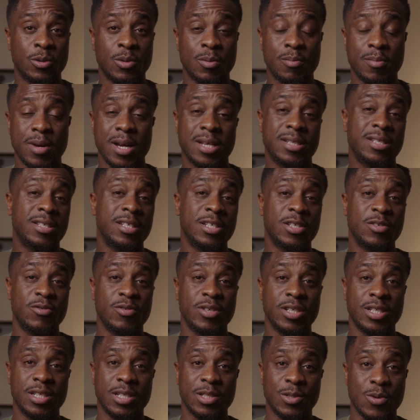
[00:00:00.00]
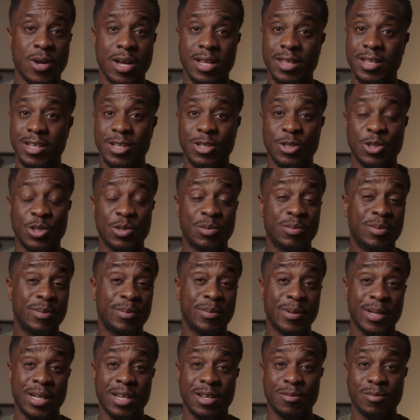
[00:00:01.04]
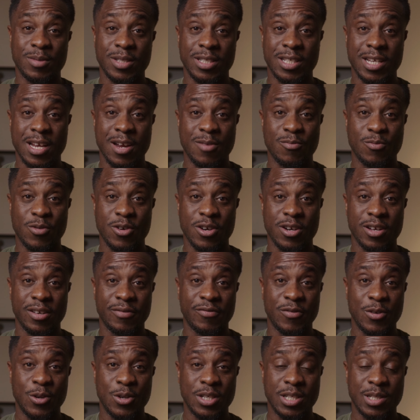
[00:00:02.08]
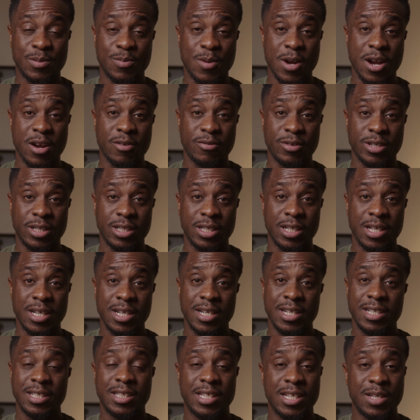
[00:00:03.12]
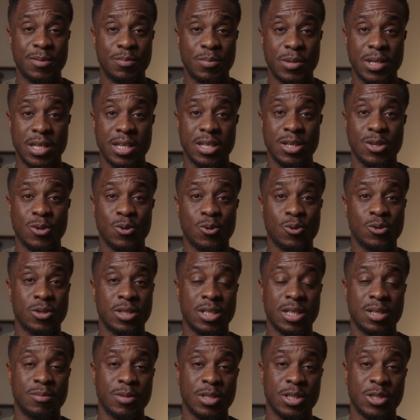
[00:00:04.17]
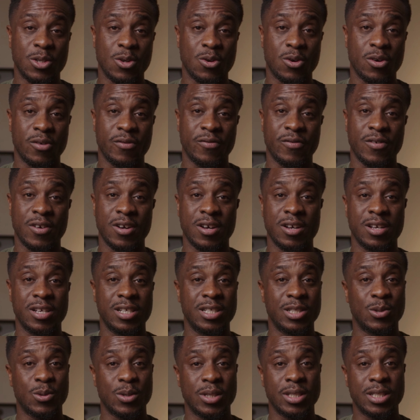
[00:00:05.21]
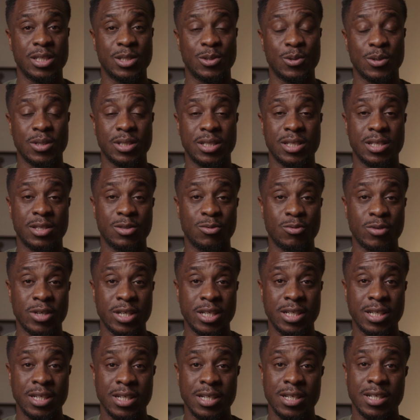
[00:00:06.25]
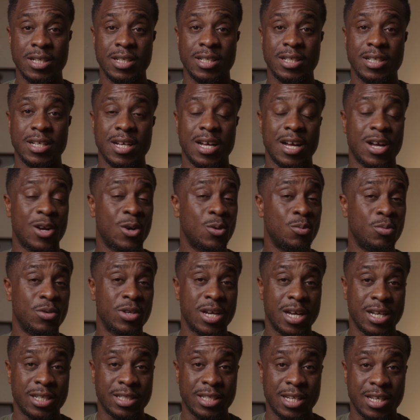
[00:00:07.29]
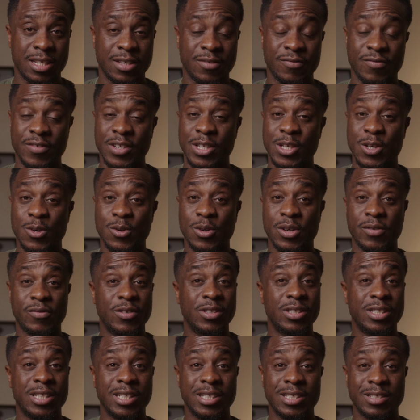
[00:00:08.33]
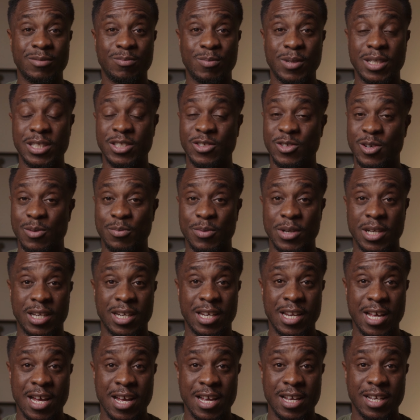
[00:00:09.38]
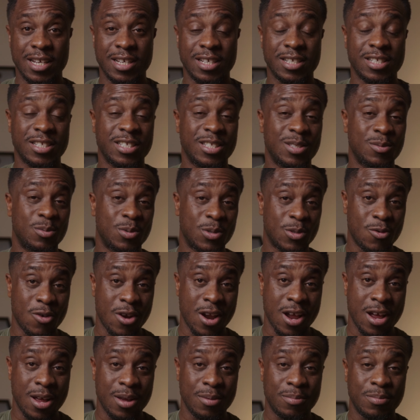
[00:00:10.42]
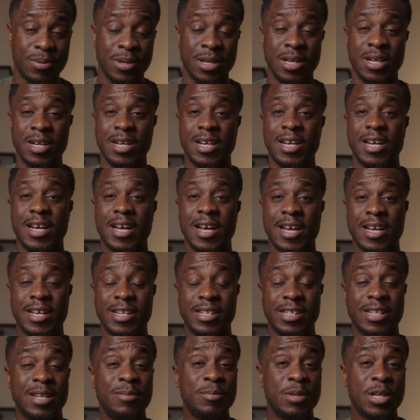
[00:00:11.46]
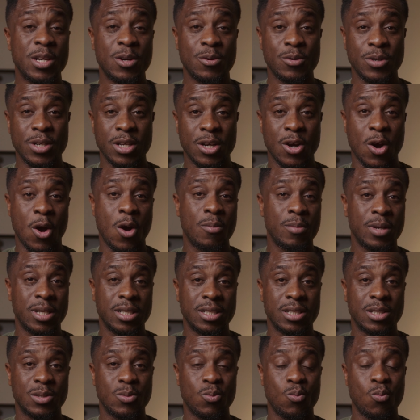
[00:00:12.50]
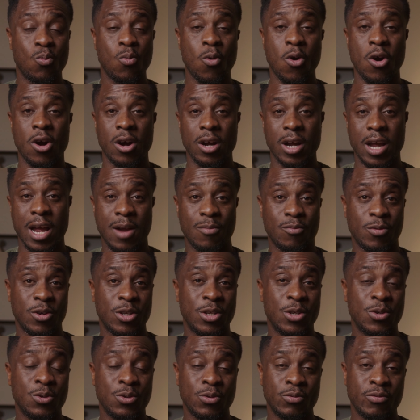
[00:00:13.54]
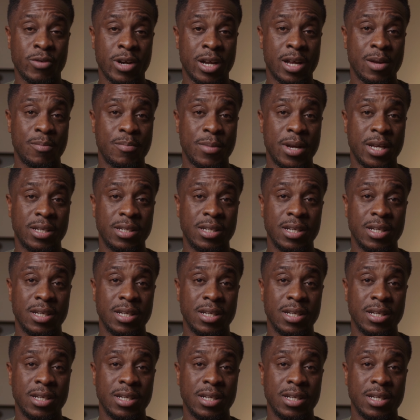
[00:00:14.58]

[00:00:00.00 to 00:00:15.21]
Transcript: are my 6 reasons why I think you should be picking up this camera if you're an aspiring DP or cinematographer in 2023. I hope you guys liked the video. If you did, please drop it a like, subscribe, and let me know in the comments what camera you would recommend